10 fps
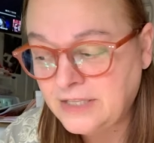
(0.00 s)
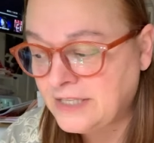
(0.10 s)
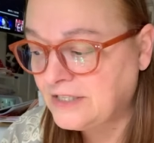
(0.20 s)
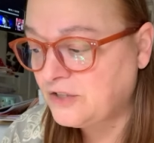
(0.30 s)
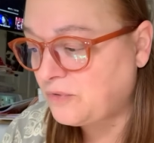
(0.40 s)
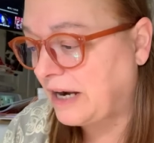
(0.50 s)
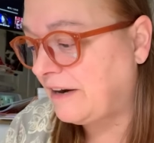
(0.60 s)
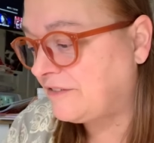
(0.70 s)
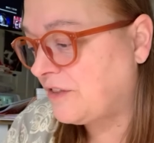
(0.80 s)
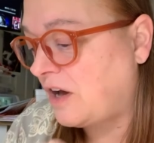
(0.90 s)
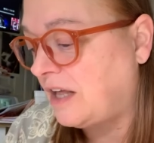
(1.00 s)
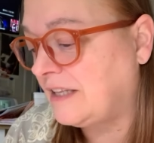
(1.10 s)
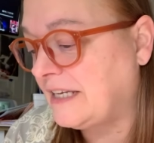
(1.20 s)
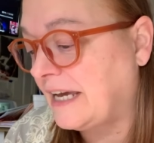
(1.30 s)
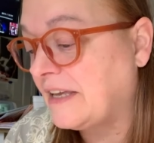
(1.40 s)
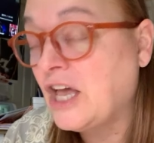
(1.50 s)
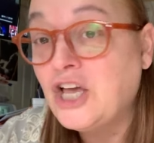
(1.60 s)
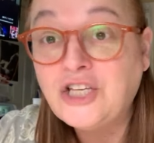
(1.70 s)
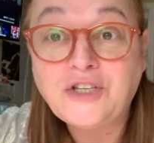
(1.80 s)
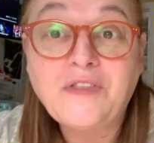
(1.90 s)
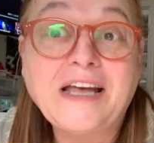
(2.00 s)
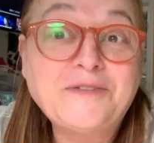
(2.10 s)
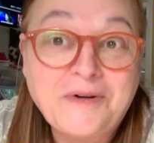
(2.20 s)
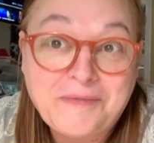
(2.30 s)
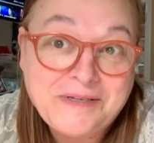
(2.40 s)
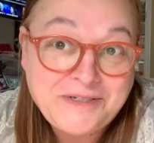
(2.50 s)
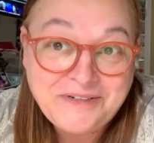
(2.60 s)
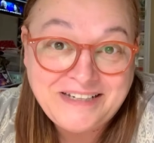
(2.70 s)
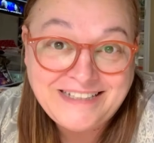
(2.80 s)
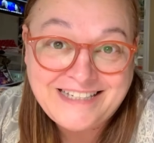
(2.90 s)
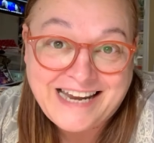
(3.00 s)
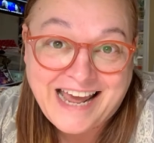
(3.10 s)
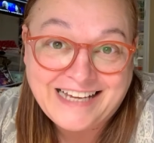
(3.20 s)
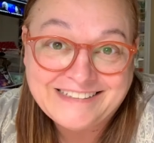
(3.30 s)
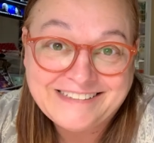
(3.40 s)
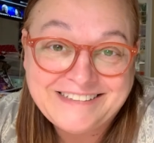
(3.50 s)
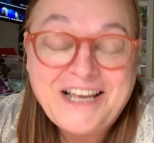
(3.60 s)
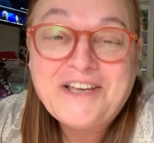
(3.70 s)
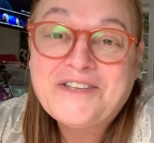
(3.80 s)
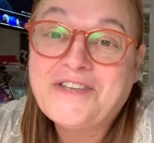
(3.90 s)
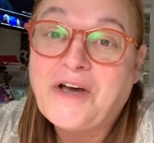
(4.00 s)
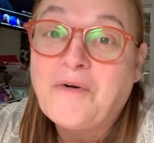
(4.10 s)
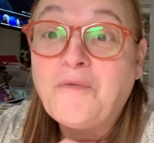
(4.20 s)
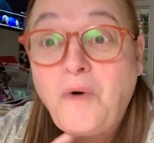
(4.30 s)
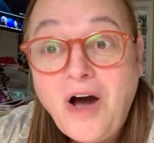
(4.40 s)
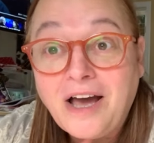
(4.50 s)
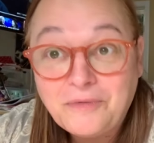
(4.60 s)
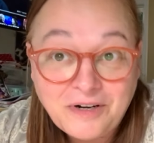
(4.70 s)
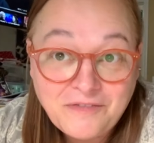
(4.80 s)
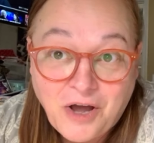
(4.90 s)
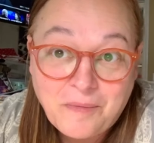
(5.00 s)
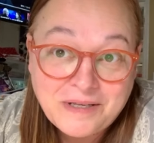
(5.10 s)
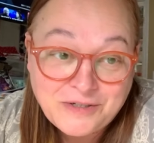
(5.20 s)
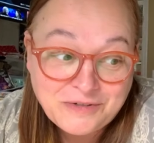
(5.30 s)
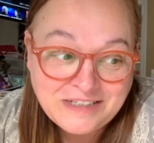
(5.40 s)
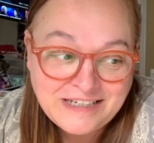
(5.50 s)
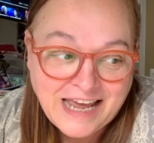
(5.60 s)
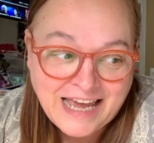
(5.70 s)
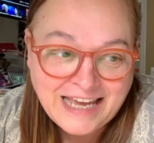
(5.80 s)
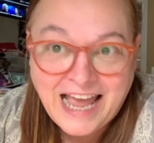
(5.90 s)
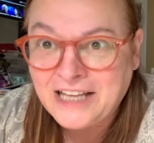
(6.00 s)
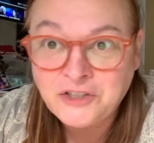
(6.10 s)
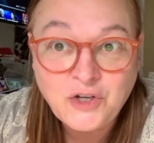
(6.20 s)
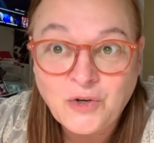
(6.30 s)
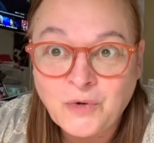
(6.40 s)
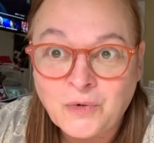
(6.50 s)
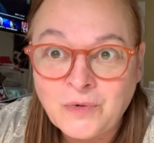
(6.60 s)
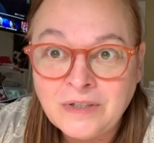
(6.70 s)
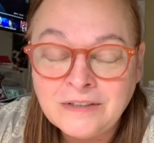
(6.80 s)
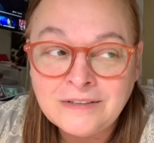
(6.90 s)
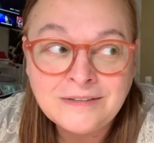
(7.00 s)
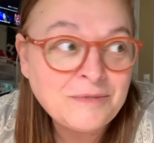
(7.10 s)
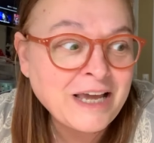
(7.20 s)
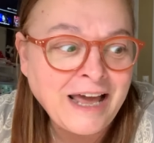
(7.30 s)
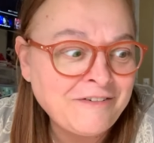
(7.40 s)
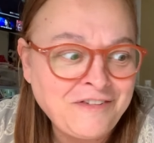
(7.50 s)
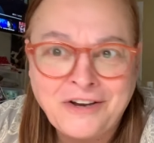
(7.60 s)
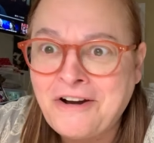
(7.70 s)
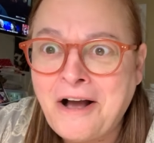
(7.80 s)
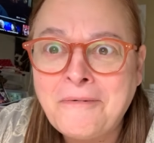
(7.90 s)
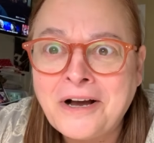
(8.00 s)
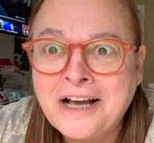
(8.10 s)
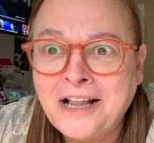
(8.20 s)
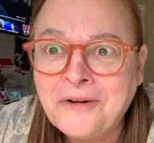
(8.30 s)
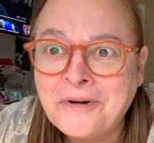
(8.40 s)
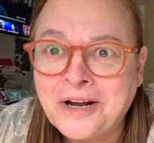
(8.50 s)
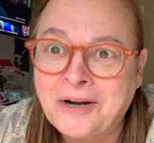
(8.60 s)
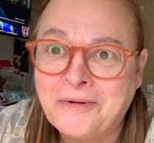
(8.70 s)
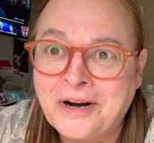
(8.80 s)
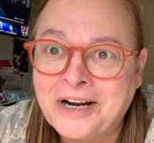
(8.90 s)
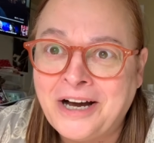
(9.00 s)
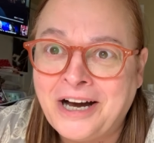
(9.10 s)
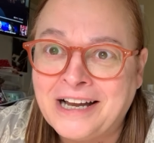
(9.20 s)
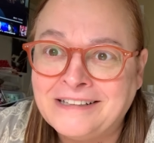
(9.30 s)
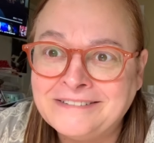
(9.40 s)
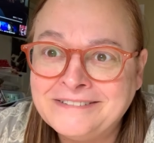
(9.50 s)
it's right after the holiday. So that's what I've been doing today. So, 1, what have y'all been doing today? And 2, we got to figure out what color we're going to work on,